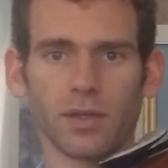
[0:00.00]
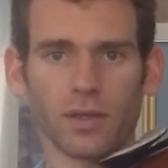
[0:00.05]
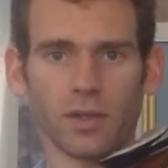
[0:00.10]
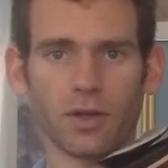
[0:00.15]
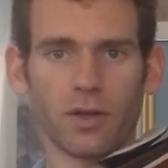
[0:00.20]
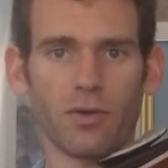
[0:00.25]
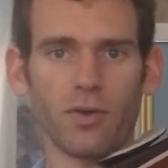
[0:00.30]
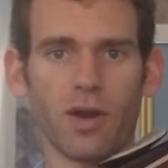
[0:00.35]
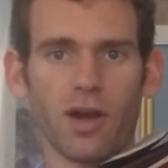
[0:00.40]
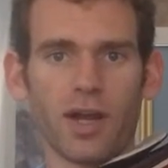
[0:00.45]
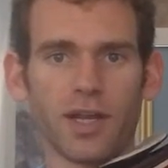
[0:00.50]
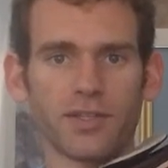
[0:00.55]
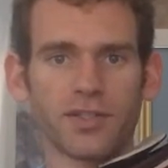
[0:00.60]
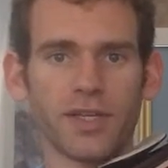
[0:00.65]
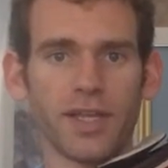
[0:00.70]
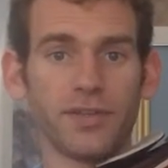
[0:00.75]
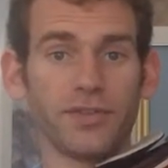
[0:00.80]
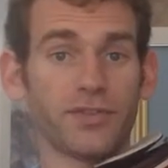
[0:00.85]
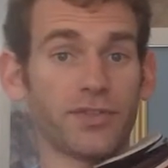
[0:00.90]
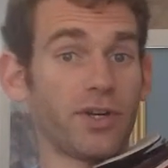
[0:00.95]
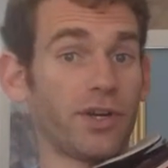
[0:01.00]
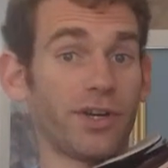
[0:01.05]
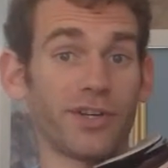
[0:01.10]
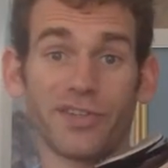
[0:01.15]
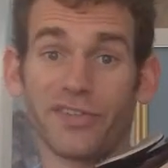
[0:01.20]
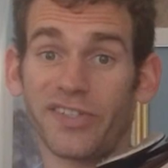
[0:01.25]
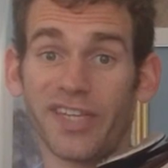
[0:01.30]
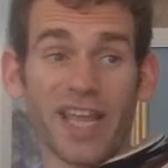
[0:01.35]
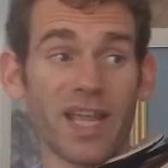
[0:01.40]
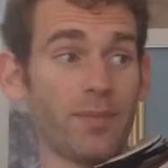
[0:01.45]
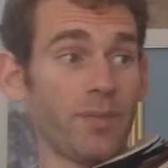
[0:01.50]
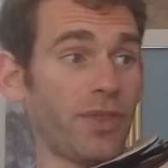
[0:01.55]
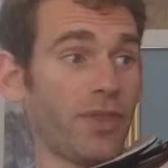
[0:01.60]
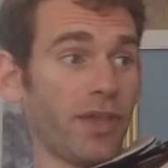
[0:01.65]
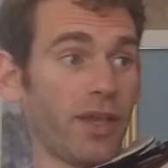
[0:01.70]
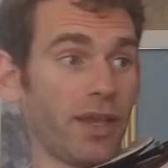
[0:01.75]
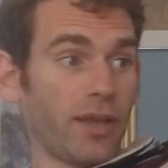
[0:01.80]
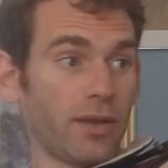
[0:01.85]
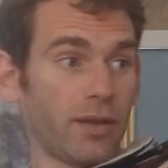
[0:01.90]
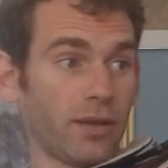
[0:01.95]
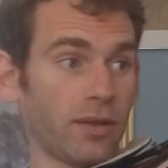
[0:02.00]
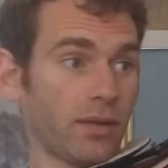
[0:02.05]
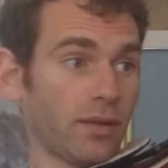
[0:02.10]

Cross and start. Same thing.